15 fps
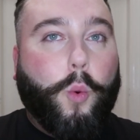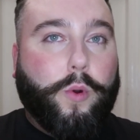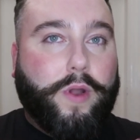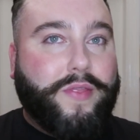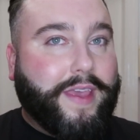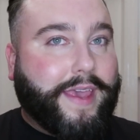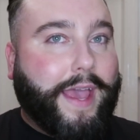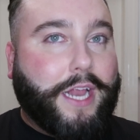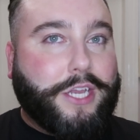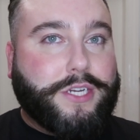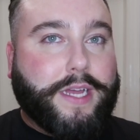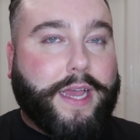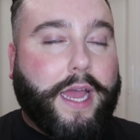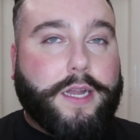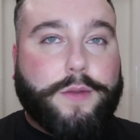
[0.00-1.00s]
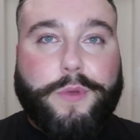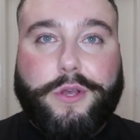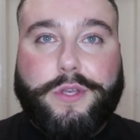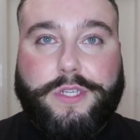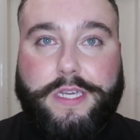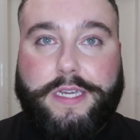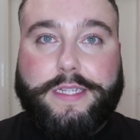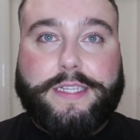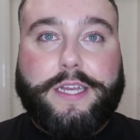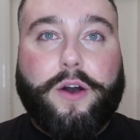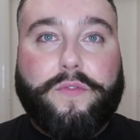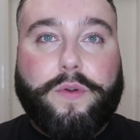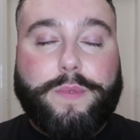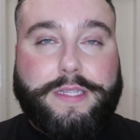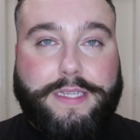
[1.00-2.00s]
We're in the kitchen again because you can
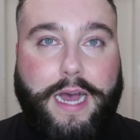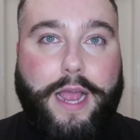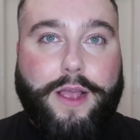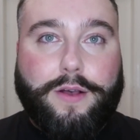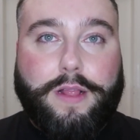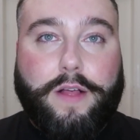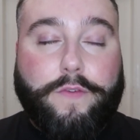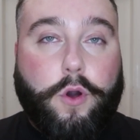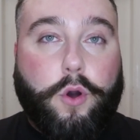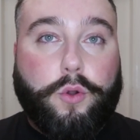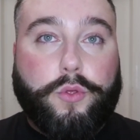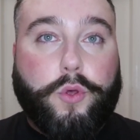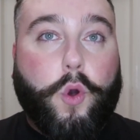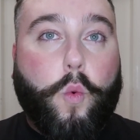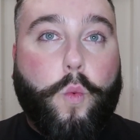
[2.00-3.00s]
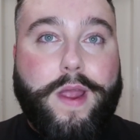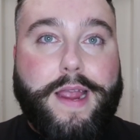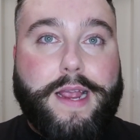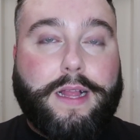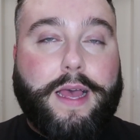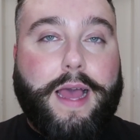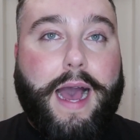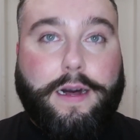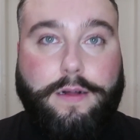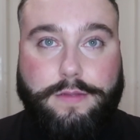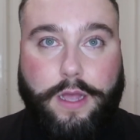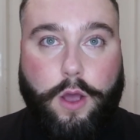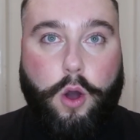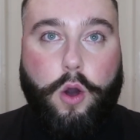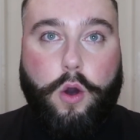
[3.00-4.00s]
tell from the title I've got another weekly
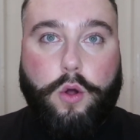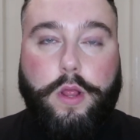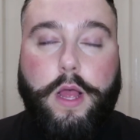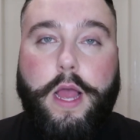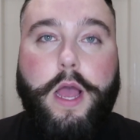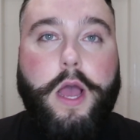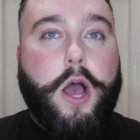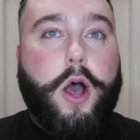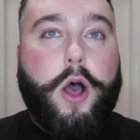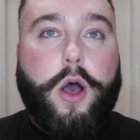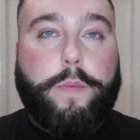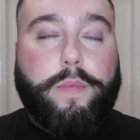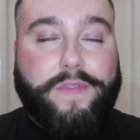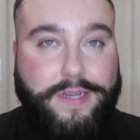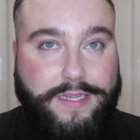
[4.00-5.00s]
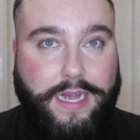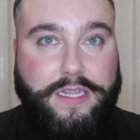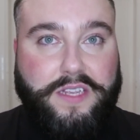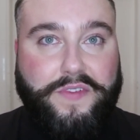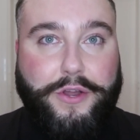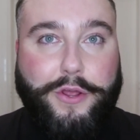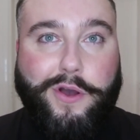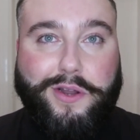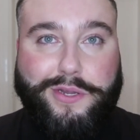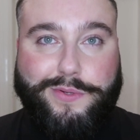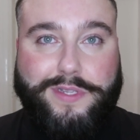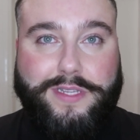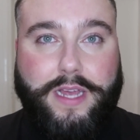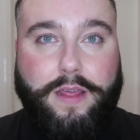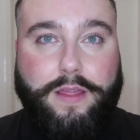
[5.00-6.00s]
Aldi haul. Uh, before I start this video I just
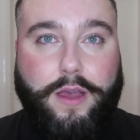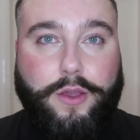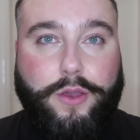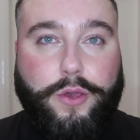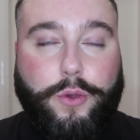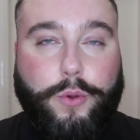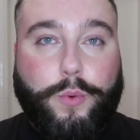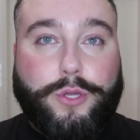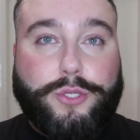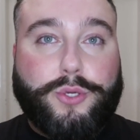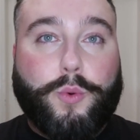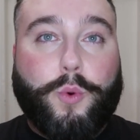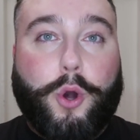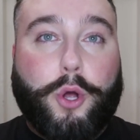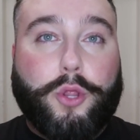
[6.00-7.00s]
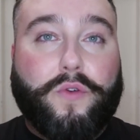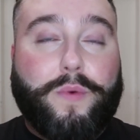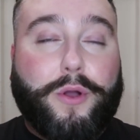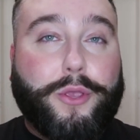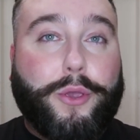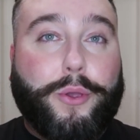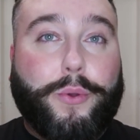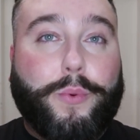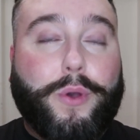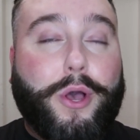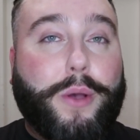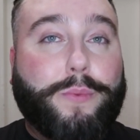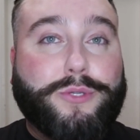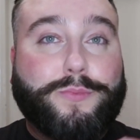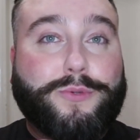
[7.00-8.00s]
want to say thank you to all of my new
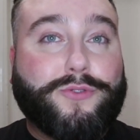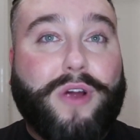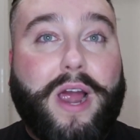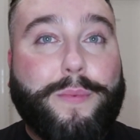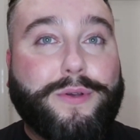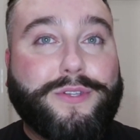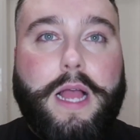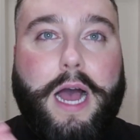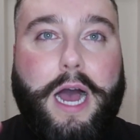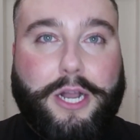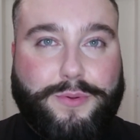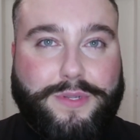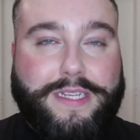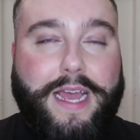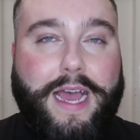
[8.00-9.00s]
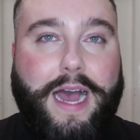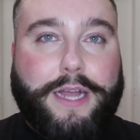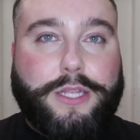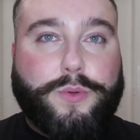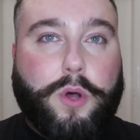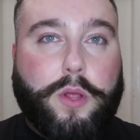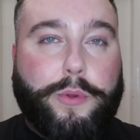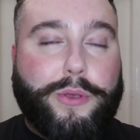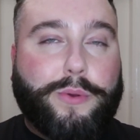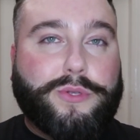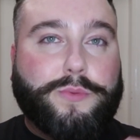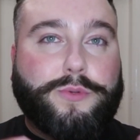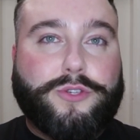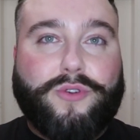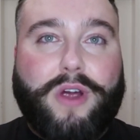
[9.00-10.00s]
um, subscribers. I just want to say hi to all my new
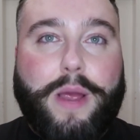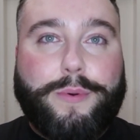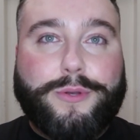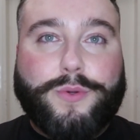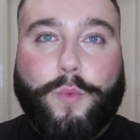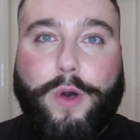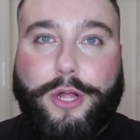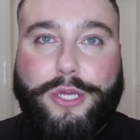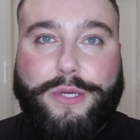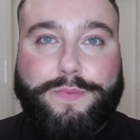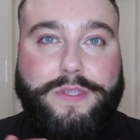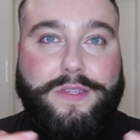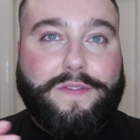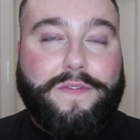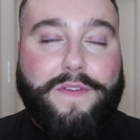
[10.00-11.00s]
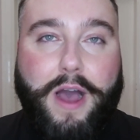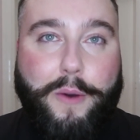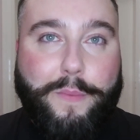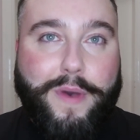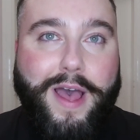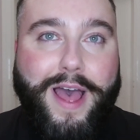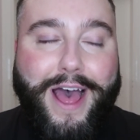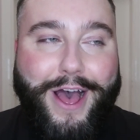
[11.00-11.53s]
subscribers, welcome to the fam.